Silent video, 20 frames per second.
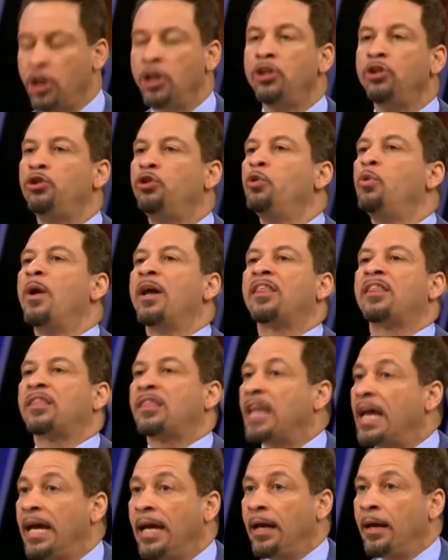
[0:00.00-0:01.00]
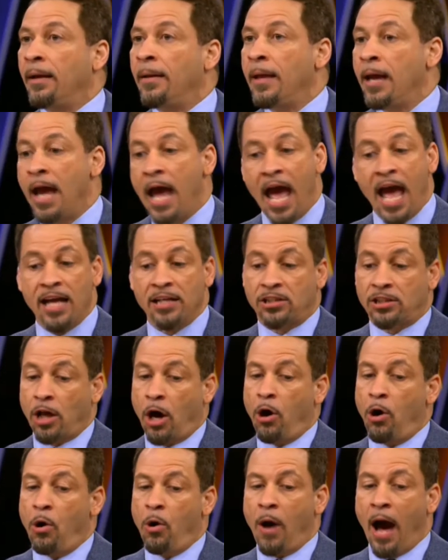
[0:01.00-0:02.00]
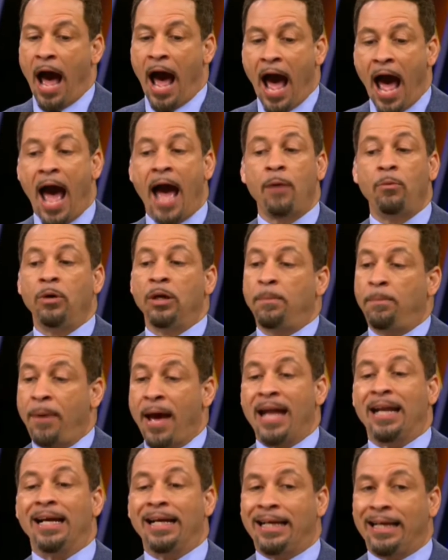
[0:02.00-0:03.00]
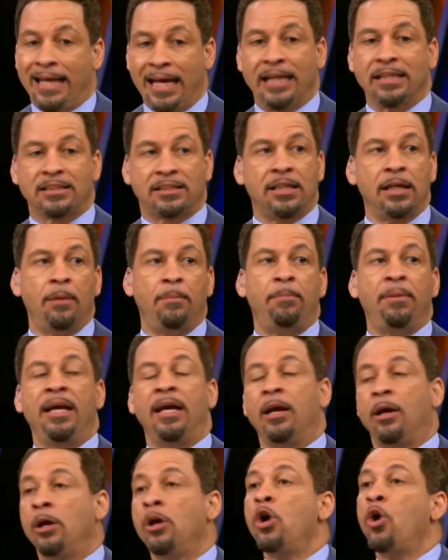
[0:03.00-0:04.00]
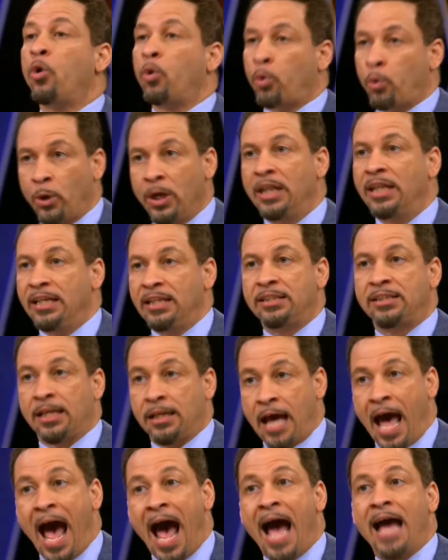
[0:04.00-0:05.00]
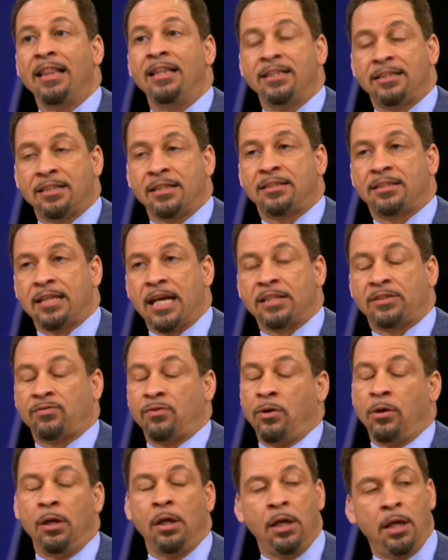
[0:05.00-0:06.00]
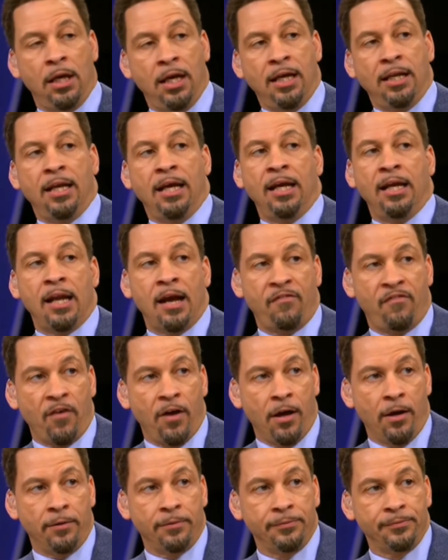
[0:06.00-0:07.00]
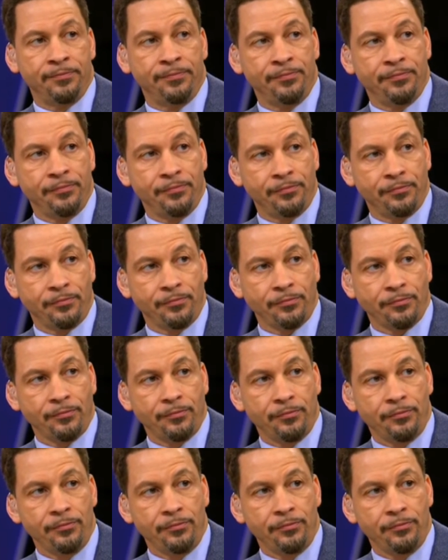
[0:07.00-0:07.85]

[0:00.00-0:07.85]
couldn't do a thing. And so I would bet against him being really highly successful in the NFL. Yep.